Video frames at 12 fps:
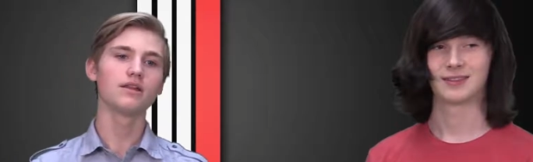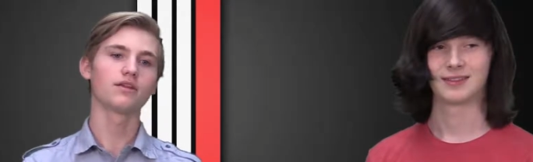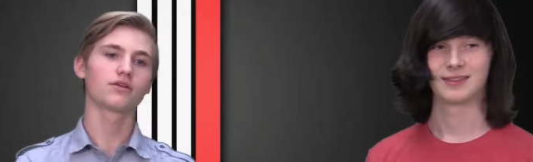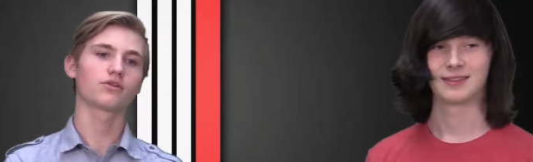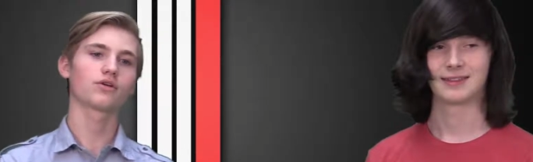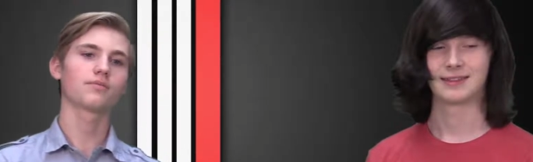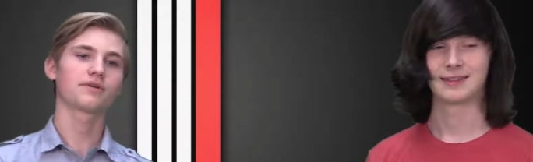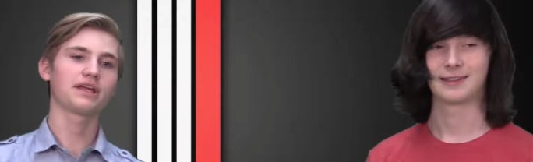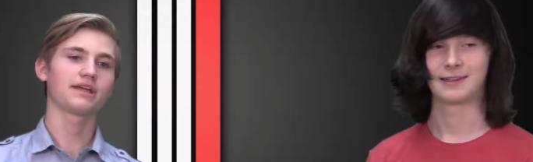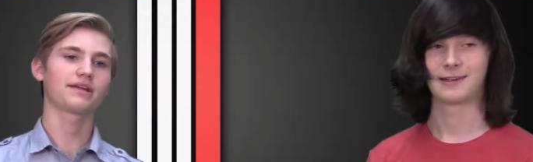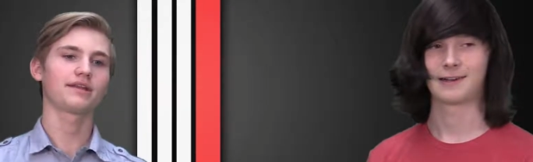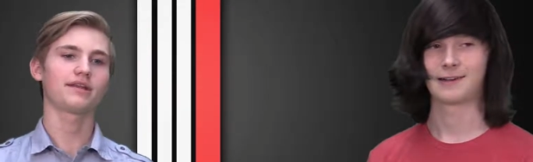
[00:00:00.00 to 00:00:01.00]
Speaker 1: The group
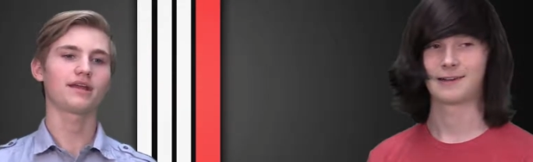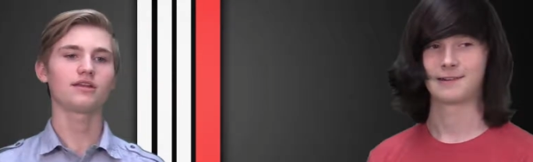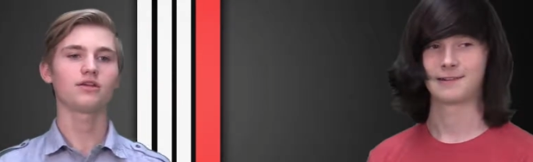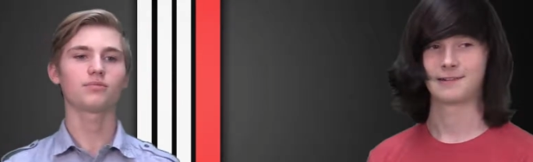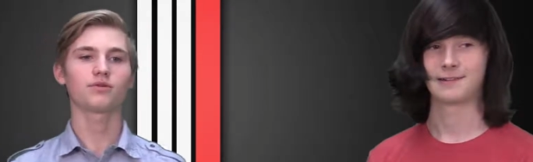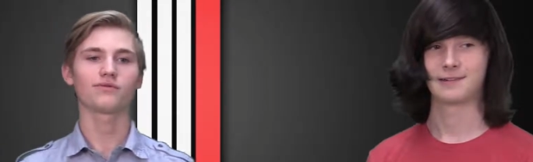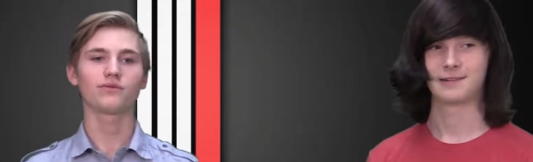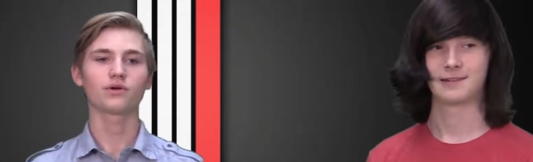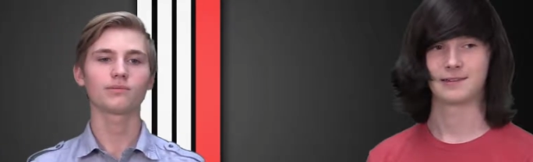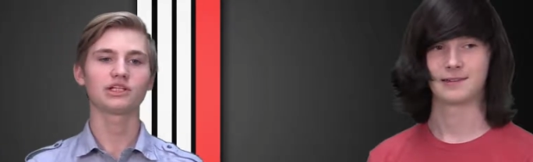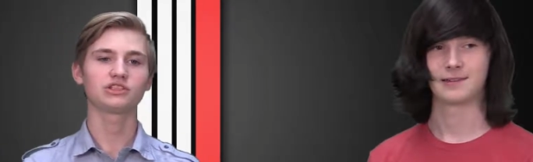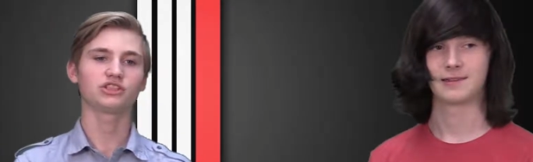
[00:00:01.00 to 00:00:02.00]
can continue
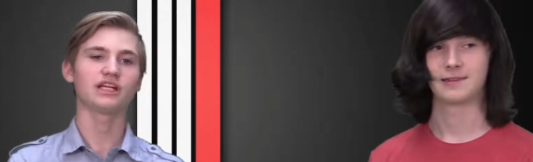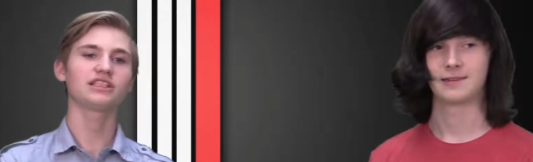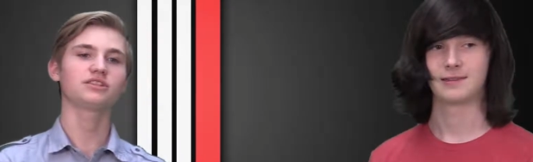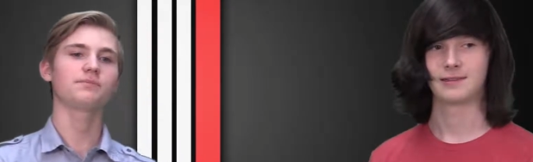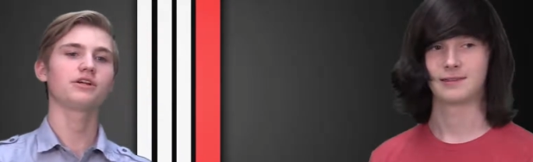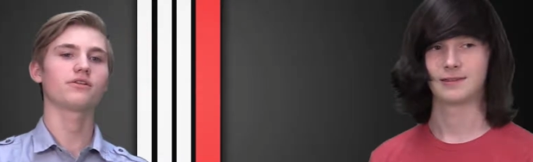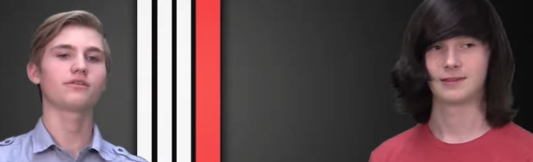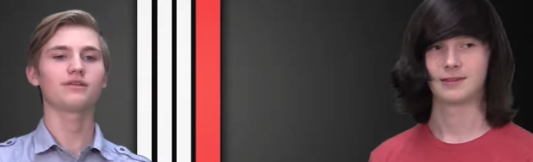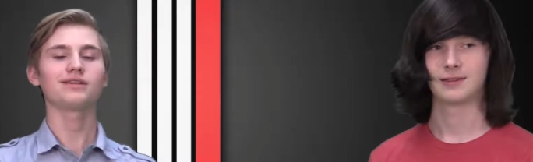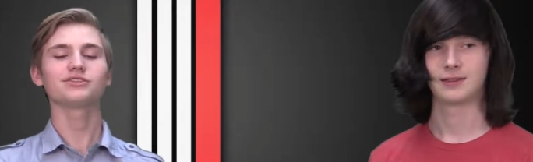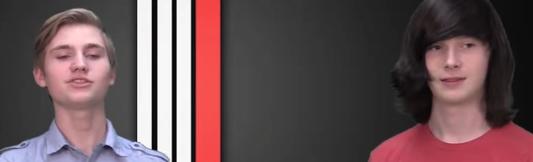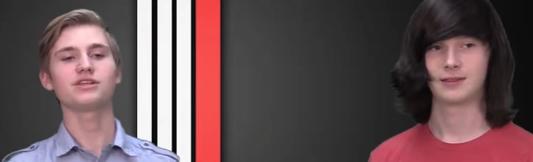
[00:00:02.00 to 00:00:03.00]
performing Shakespeare
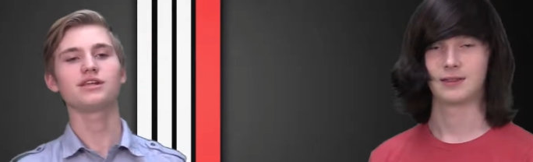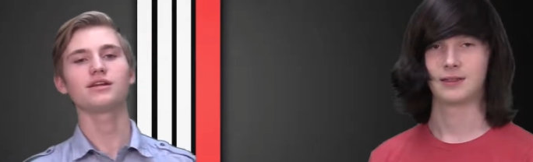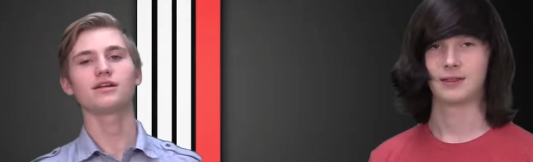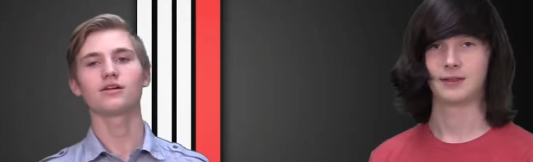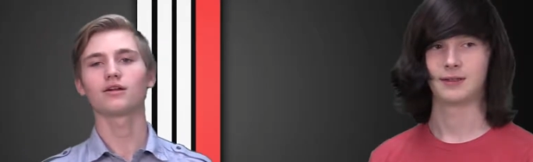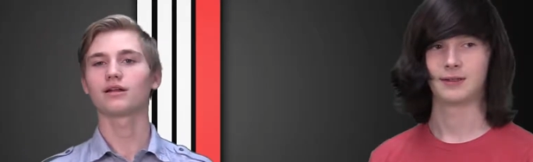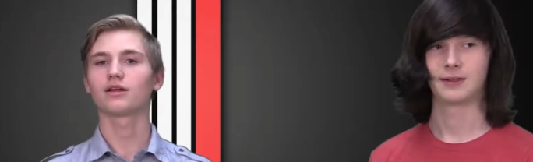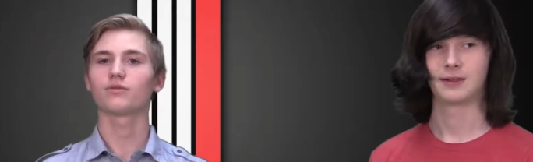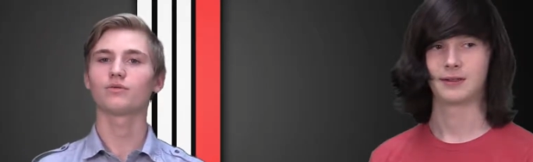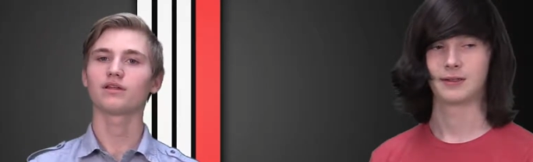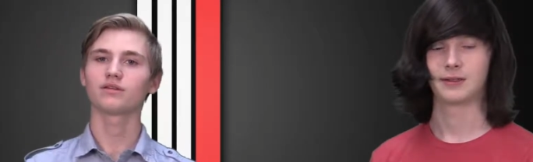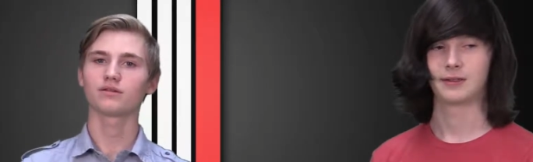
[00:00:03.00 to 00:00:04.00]
this year. Now to
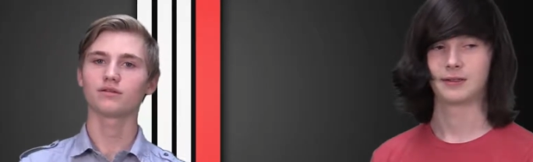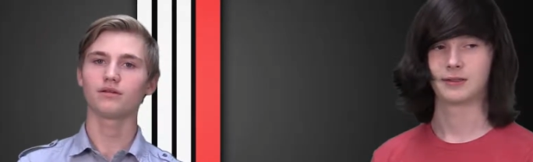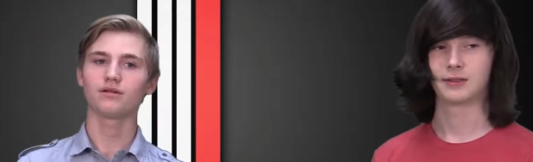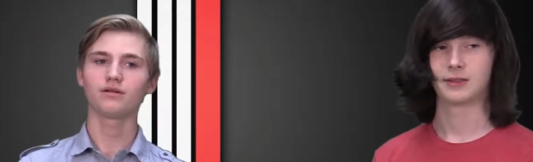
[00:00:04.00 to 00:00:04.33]
weather and